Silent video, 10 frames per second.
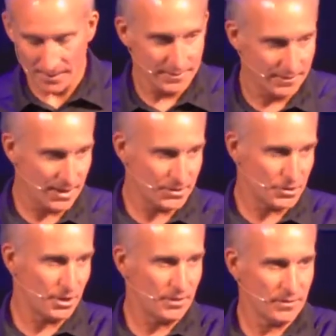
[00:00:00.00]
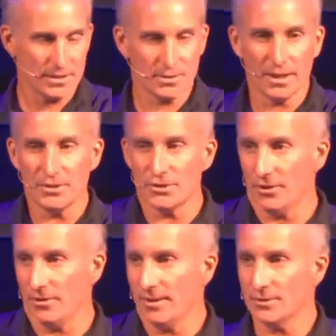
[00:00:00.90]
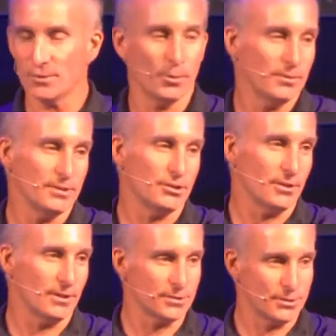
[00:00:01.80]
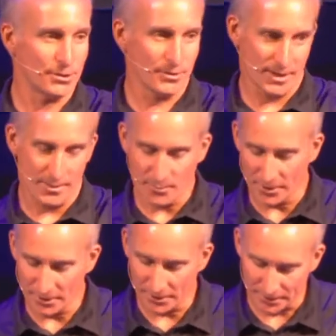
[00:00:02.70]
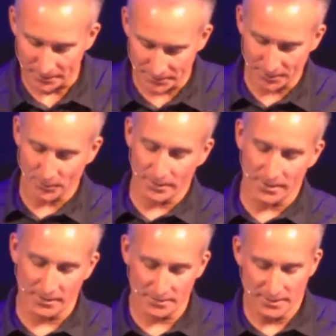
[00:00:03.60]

Uh, that chair, that's my chair. That's the holy chair. That's the chair that I pray on and the anointing.